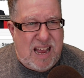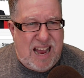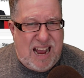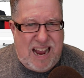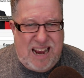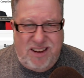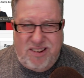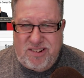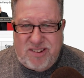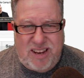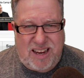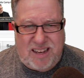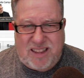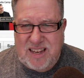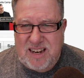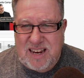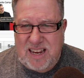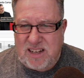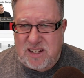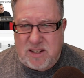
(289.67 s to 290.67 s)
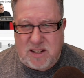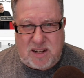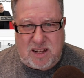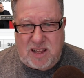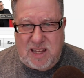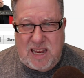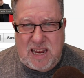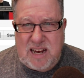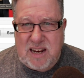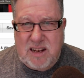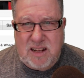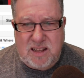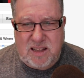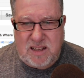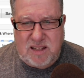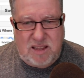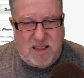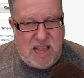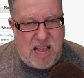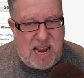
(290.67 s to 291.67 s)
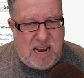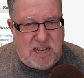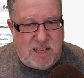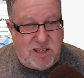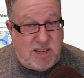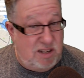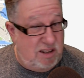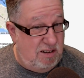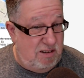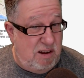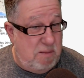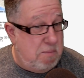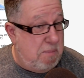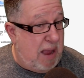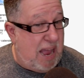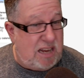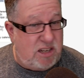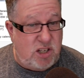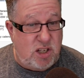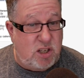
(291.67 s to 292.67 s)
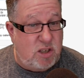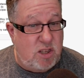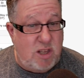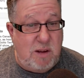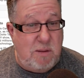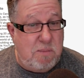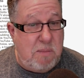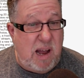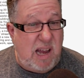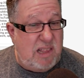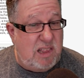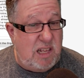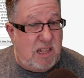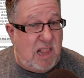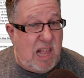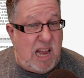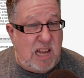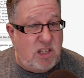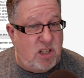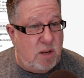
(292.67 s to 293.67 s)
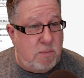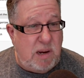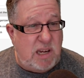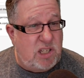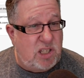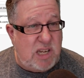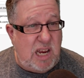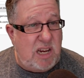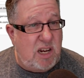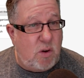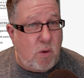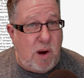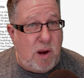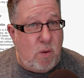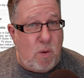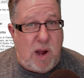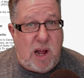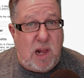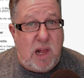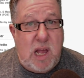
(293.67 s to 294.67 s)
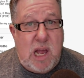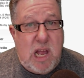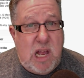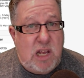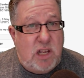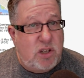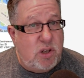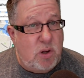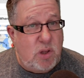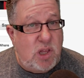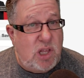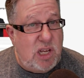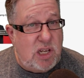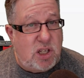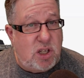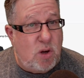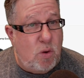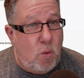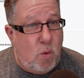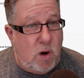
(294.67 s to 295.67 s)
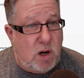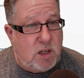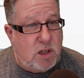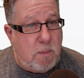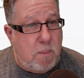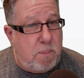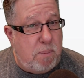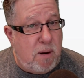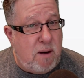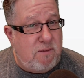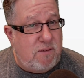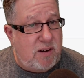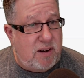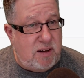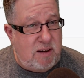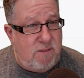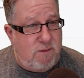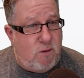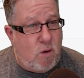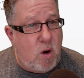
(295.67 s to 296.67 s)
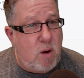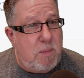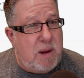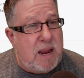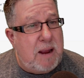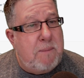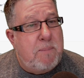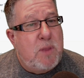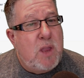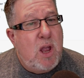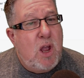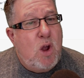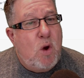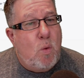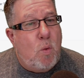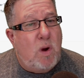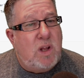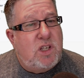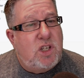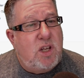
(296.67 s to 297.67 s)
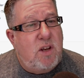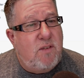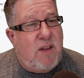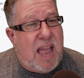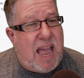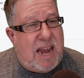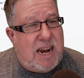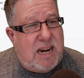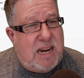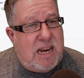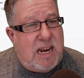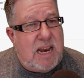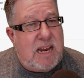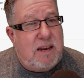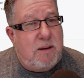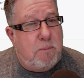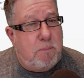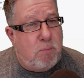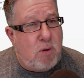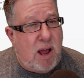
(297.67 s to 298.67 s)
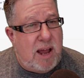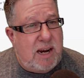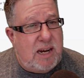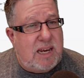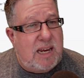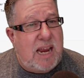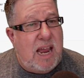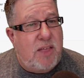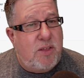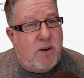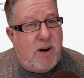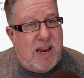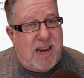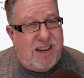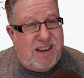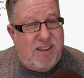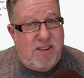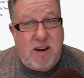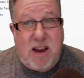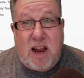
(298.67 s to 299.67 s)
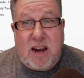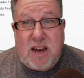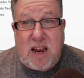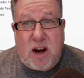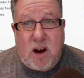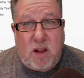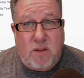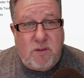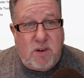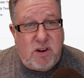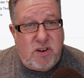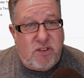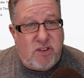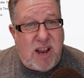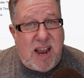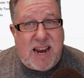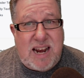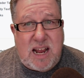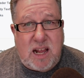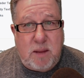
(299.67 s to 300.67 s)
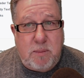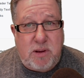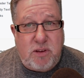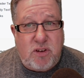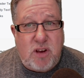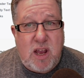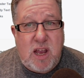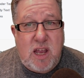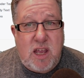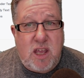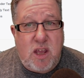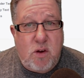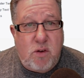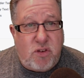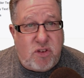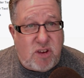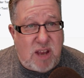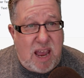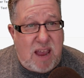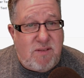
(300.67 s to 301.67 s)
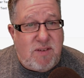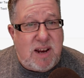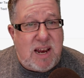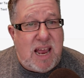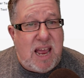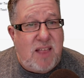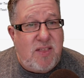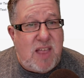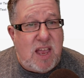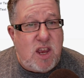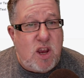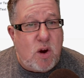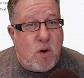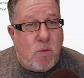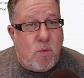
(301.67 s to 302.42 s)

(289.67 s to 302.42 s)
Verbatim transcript: I just like the nice clean lines. It matches the lines on my site quite well, so this works perfectly for me. Once you've edited it, brought it together, and done all of your design elements, you save it, and then you're